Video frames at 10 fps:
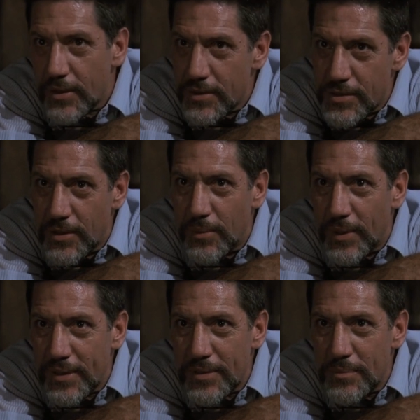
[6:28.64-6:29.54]
You're so
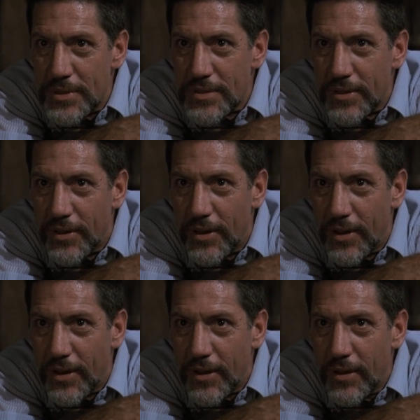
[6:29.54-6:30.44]
welcome, Mr.
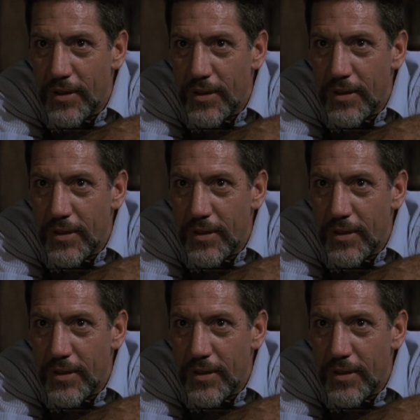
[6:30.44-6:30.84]
Hall.